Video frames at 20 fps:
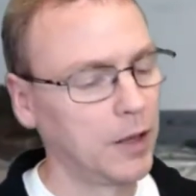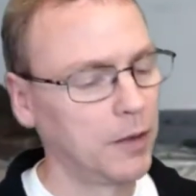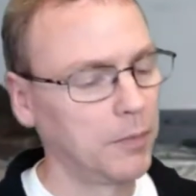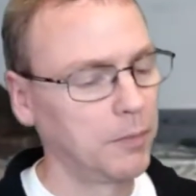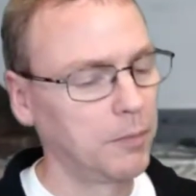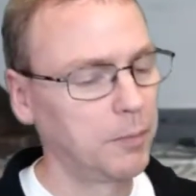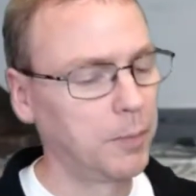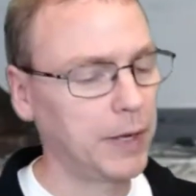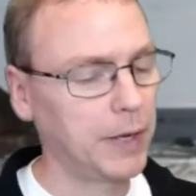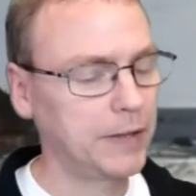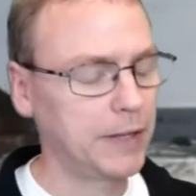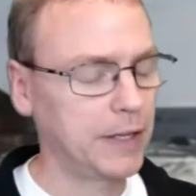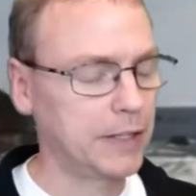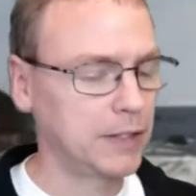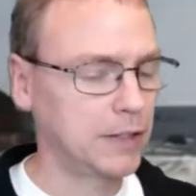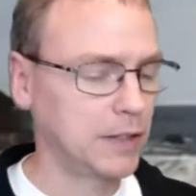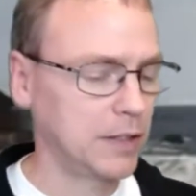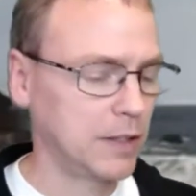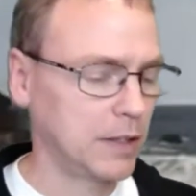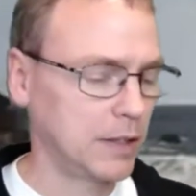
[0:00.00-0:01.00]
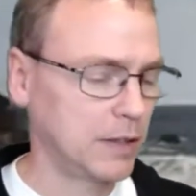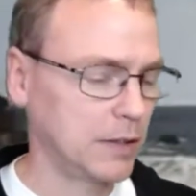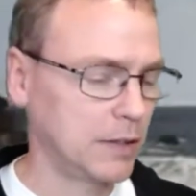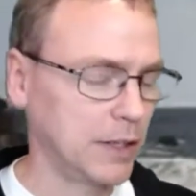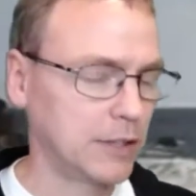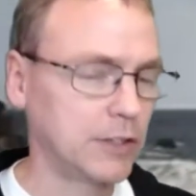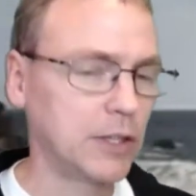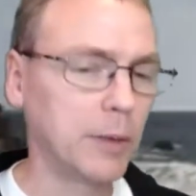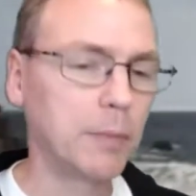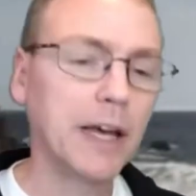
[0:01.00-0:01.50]
But
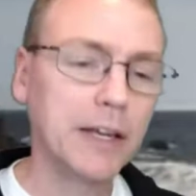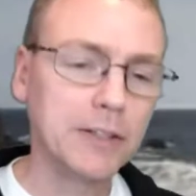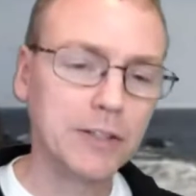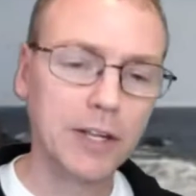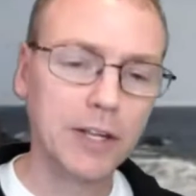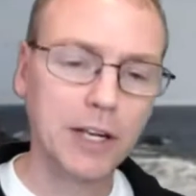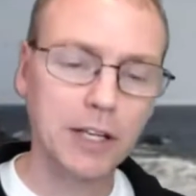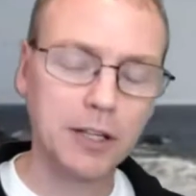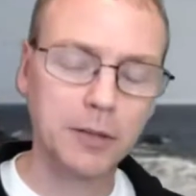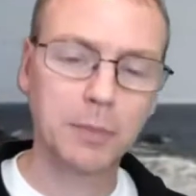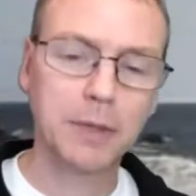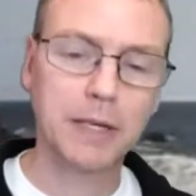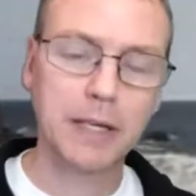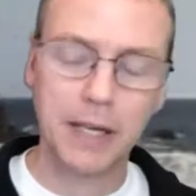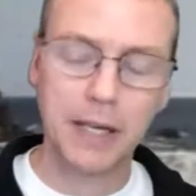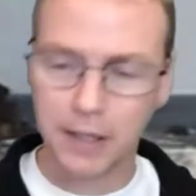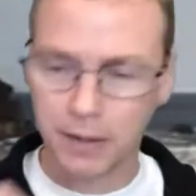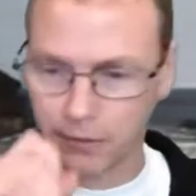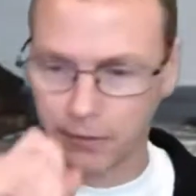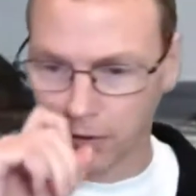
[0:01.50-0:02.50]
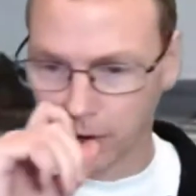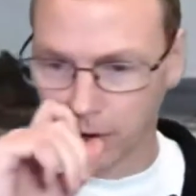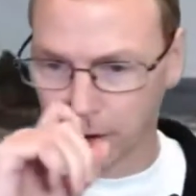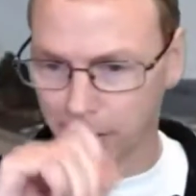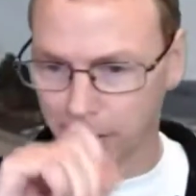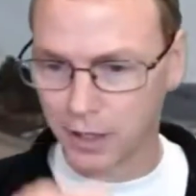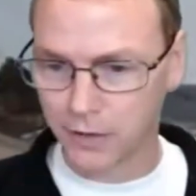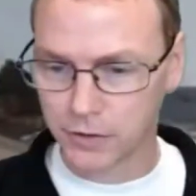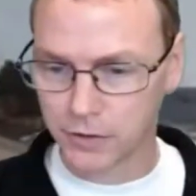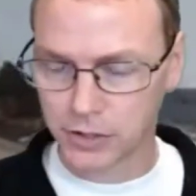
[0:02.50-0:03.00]
there's something I said at the beginning of our
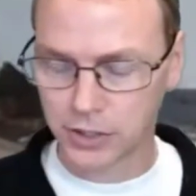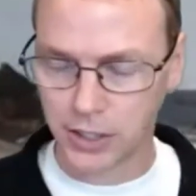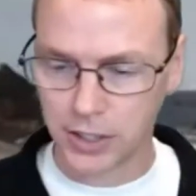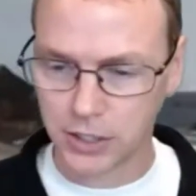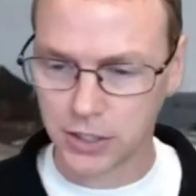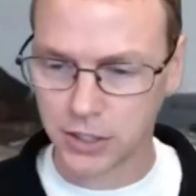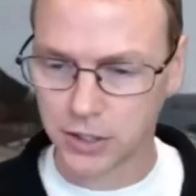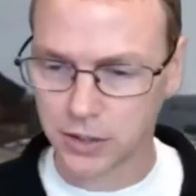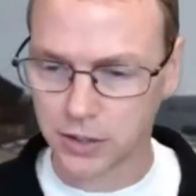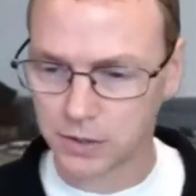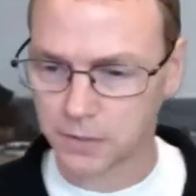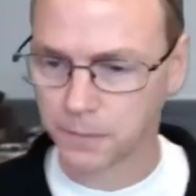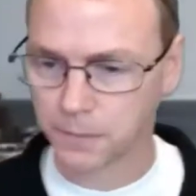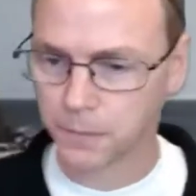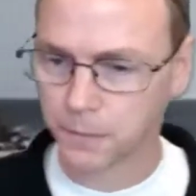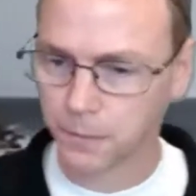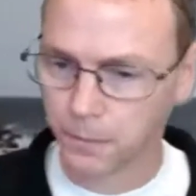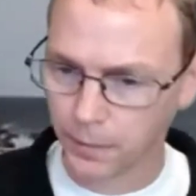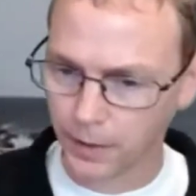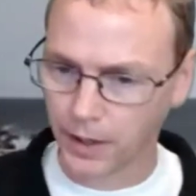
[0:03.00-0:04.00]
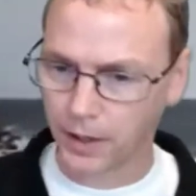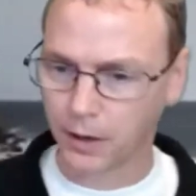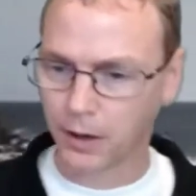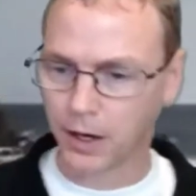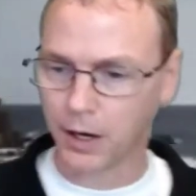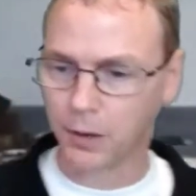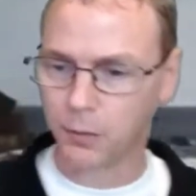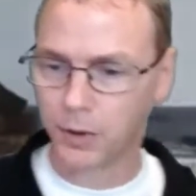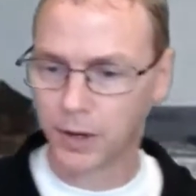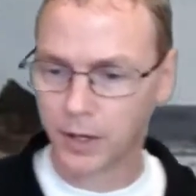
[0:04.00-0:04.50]
conversation
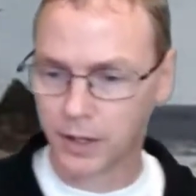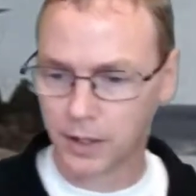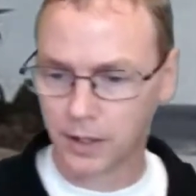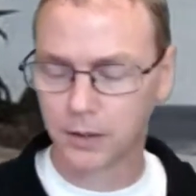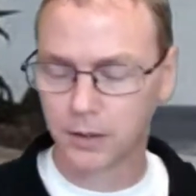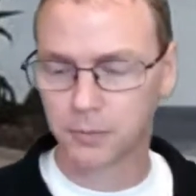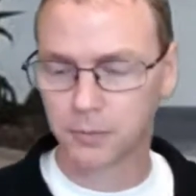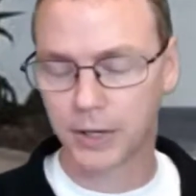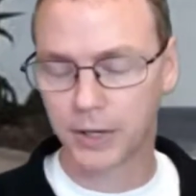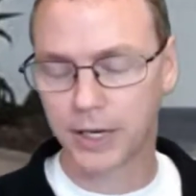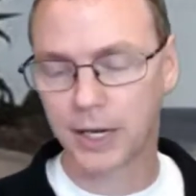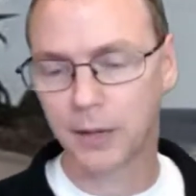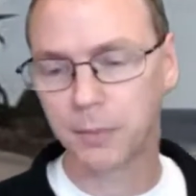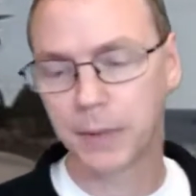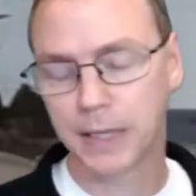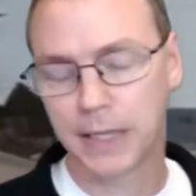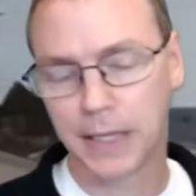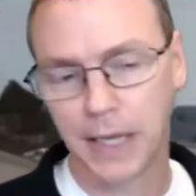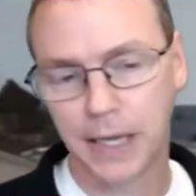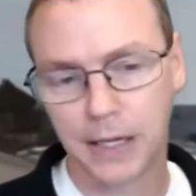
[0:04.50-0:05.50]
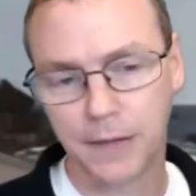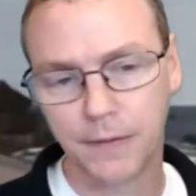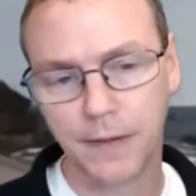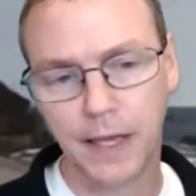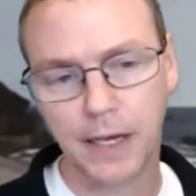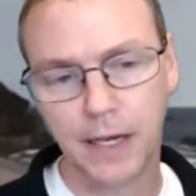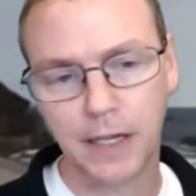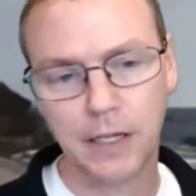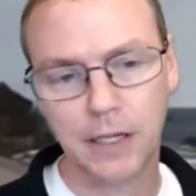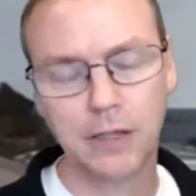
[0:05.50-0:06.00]
I want to bring up again, and
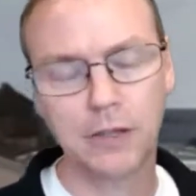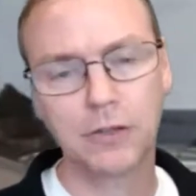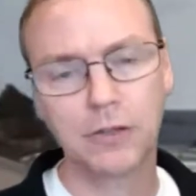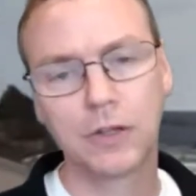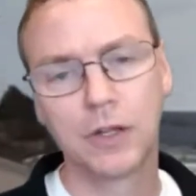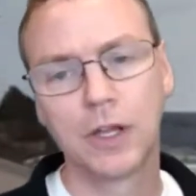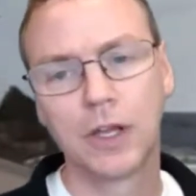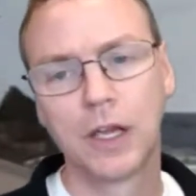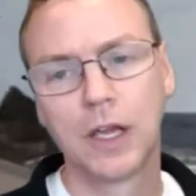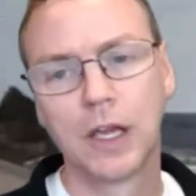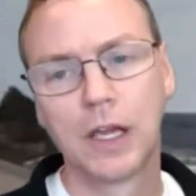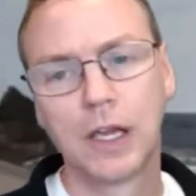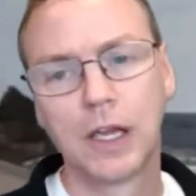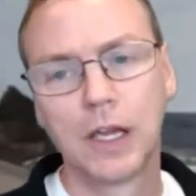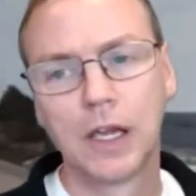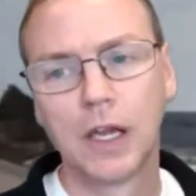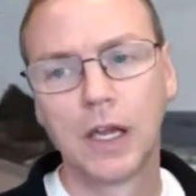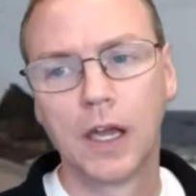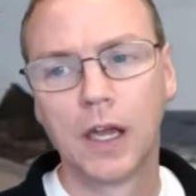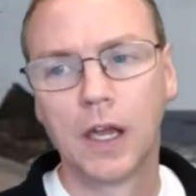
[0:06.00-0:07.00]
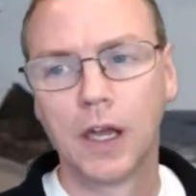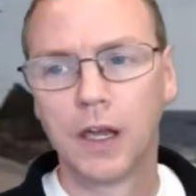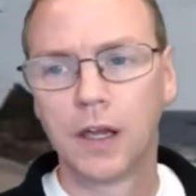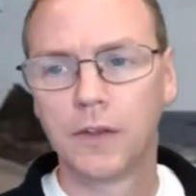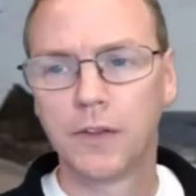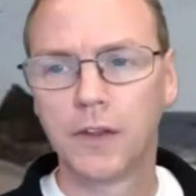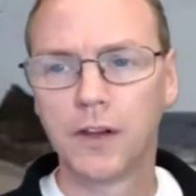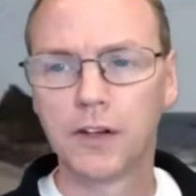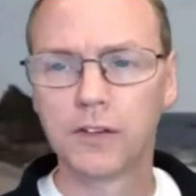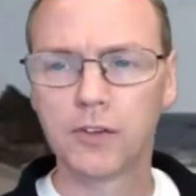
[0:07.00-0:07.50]
that is
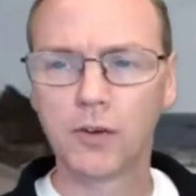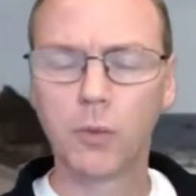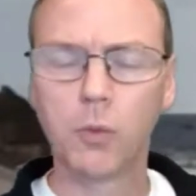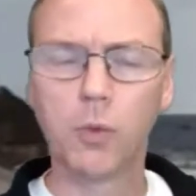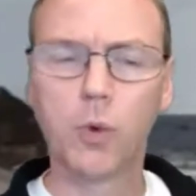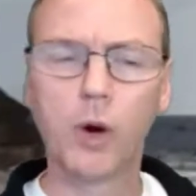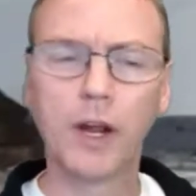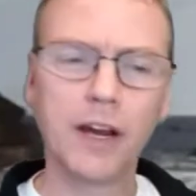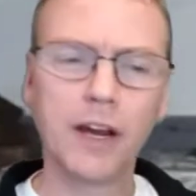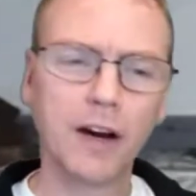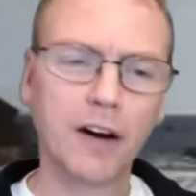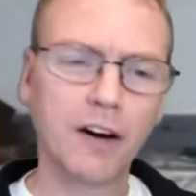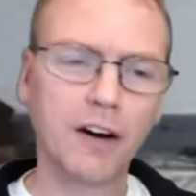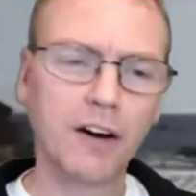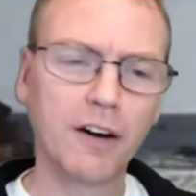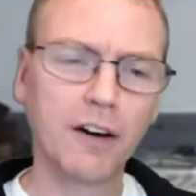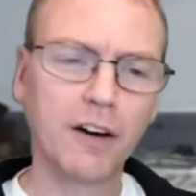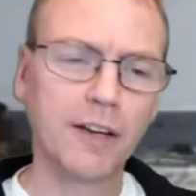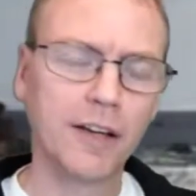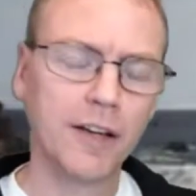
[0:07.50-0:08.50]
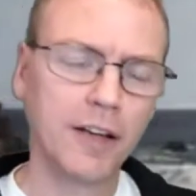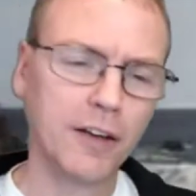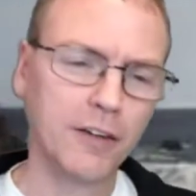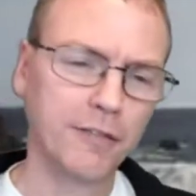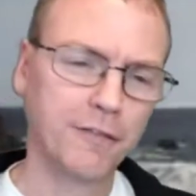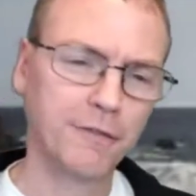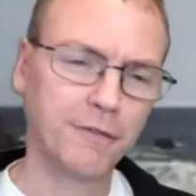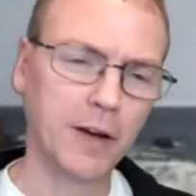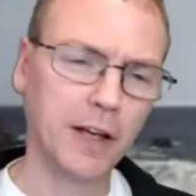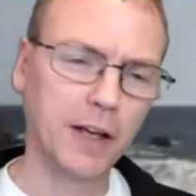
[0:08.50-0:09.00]
there's a weird
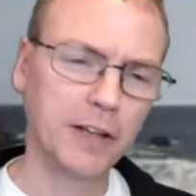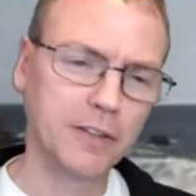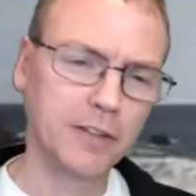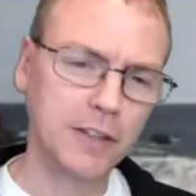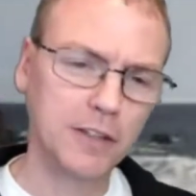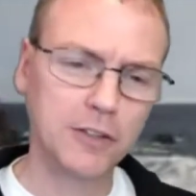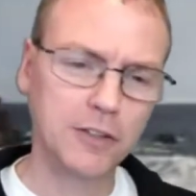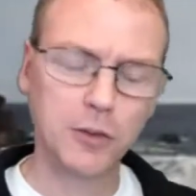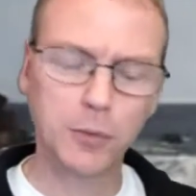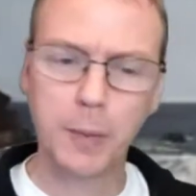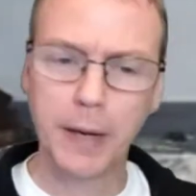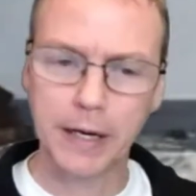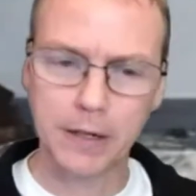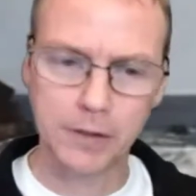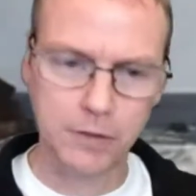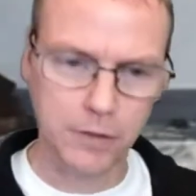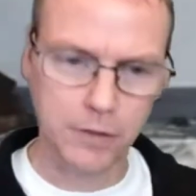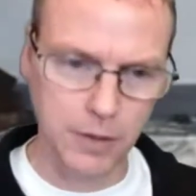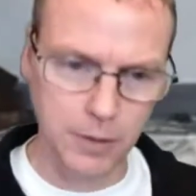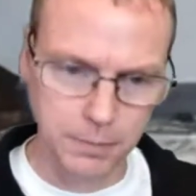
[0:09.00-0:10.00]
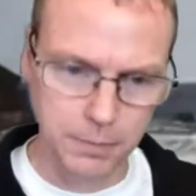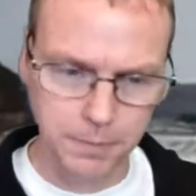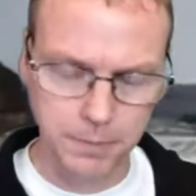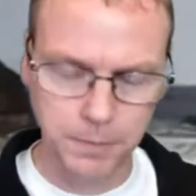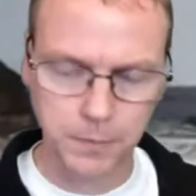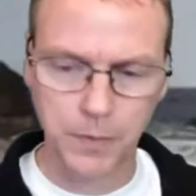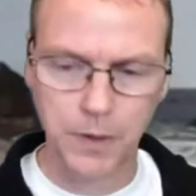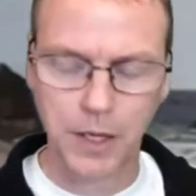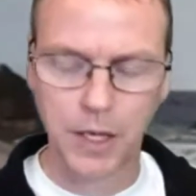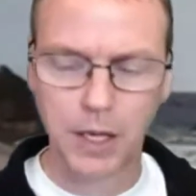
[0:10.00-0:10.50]
fuzzy spectrum
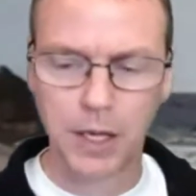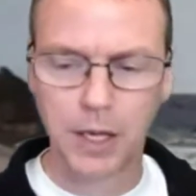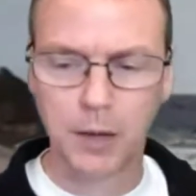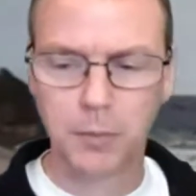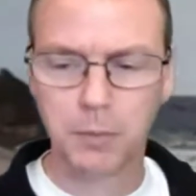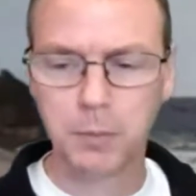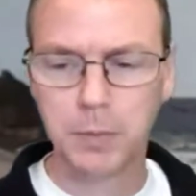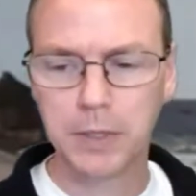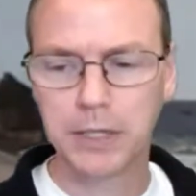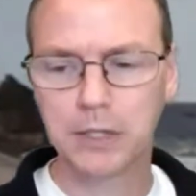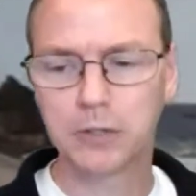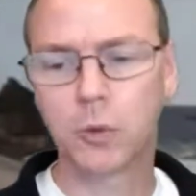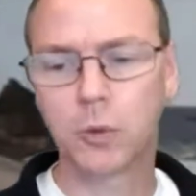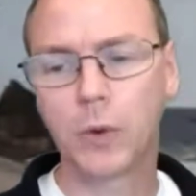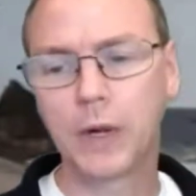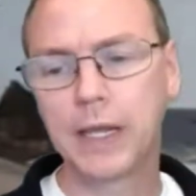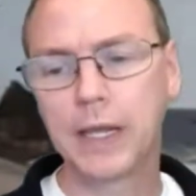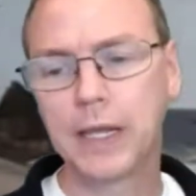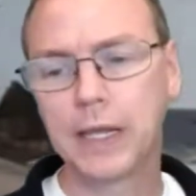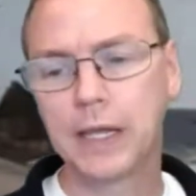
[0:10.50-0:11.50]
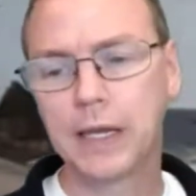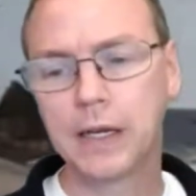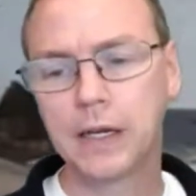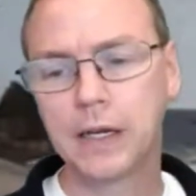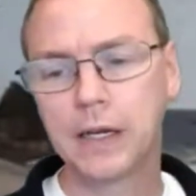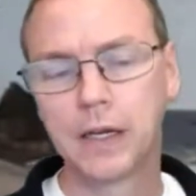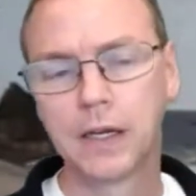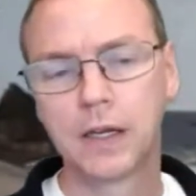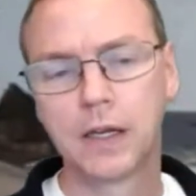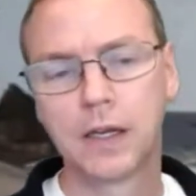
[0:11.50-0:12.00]
between